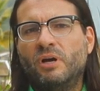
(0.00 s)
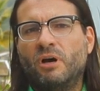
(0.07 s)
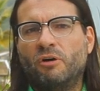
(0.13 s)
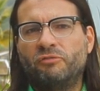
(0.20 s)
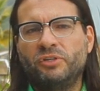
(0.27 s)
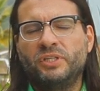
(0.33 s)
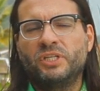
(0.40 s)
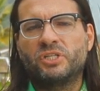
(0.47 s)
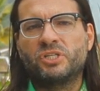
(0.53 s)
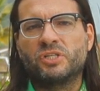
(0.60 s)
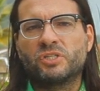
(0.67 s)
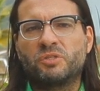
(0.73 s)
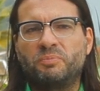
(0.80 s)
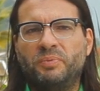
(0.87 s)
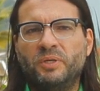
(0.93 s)
of
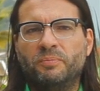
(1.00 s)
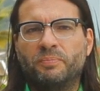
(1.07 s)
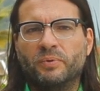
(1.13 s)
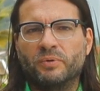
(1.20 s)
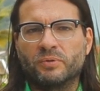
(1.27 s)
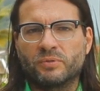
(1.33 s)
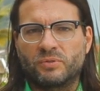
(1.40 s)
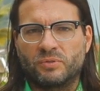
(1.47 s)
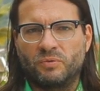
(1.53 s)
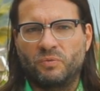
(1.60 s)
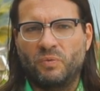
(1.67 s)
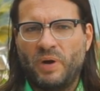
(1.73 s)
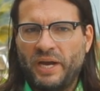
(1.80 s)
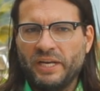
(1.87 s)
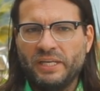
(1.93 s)
indigenous peoples
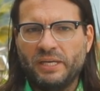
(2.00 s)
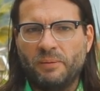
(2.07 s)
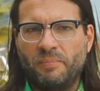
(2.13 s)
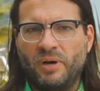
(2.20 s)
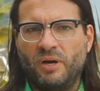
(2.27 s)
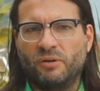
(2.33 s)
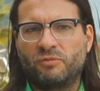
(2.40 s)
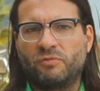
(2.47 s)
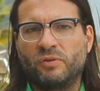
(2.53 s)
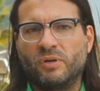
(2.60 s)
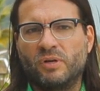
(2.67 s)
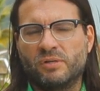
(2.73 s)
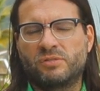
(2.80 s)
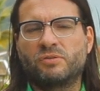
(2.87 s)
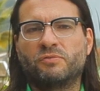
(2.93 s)
writing about
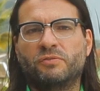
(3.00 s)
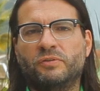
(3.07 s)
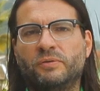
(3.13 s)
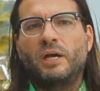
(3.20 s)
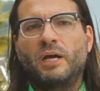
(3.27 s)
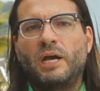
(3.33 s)
philosophy.